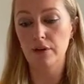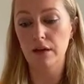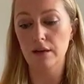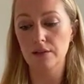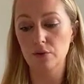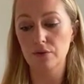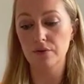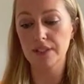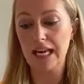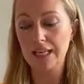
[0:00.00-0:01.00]
sort
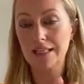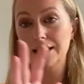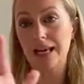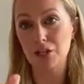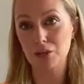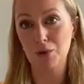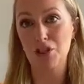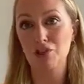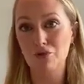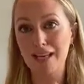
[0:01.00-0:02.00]
of second section,
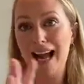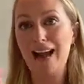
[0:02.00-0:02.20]
which is really,